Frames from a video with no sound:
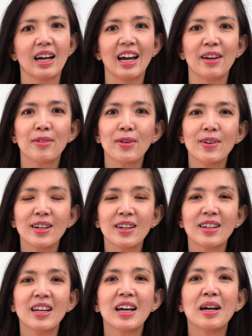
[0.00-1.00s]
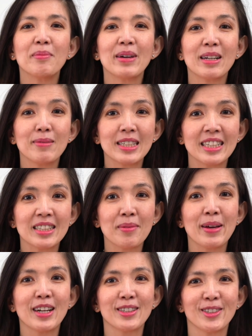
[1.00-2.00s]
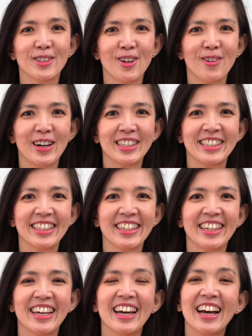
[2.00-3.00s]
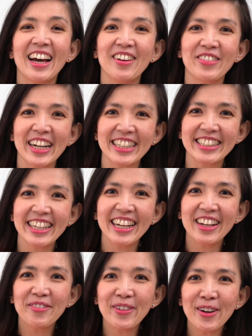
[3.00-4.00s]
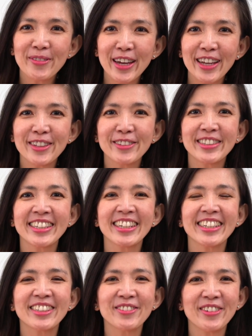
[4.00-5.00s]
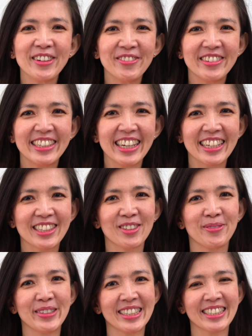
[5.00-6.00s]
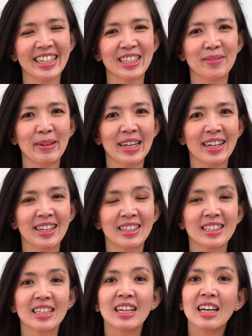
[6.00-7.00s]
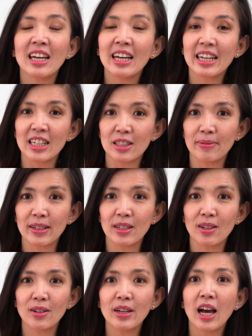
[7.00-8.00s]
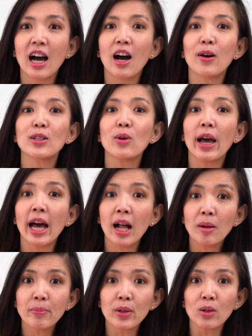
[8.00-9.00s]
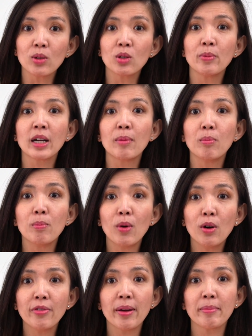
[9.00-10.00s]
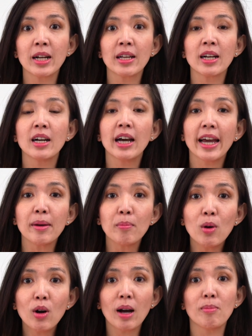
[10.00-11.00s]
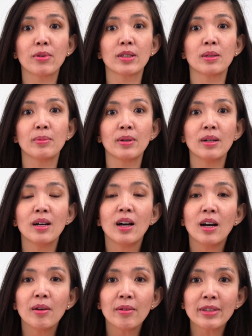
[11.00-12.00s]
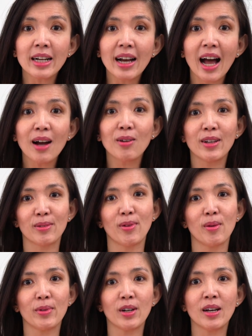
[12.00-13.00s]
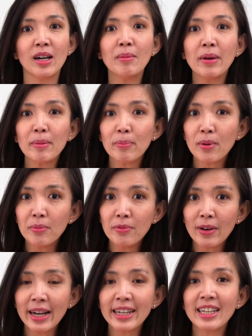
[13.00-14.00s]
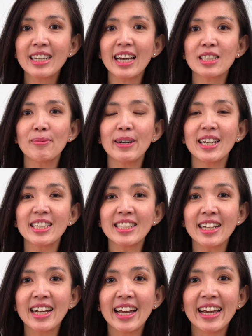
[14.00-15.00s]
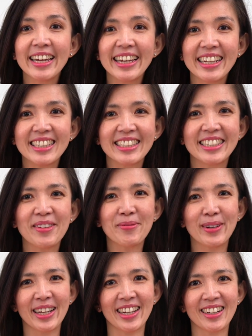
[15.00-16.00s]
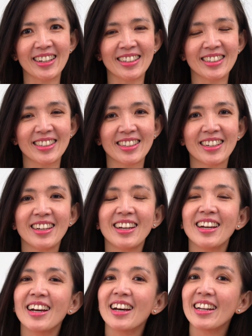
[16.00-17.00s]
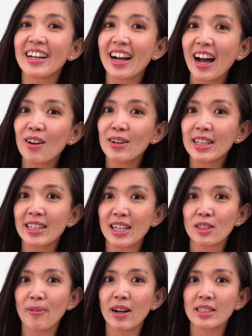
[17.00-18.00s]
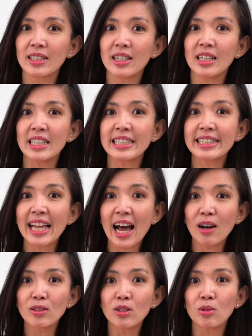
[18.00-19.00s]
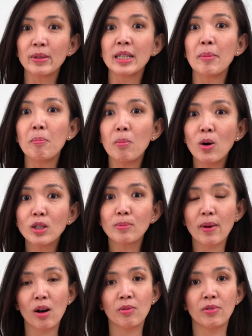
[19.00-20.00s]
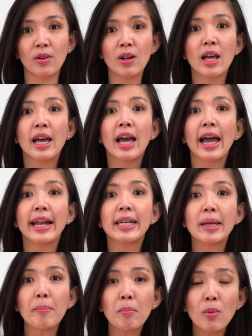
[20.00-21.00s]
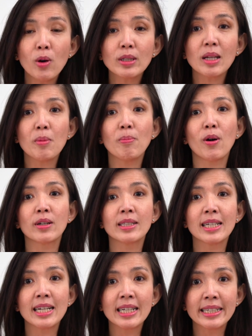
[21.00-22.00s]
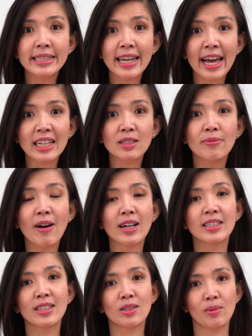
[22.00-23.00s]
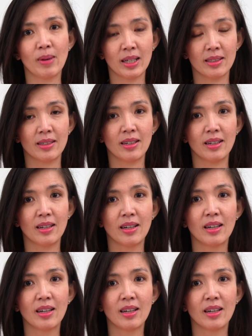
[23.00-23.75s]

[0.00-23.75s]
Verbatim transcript: Hi everyone, my name is Isabella Susilowati. I'm an Excel and Power BI enthusiast with decades of business experience. In this video, I want to help you to become more familiar and more comfortable with the calculate formula by providing the explanation in simple English. The calculate DAX function is touted to be the most powerful and the most important DAX function to master.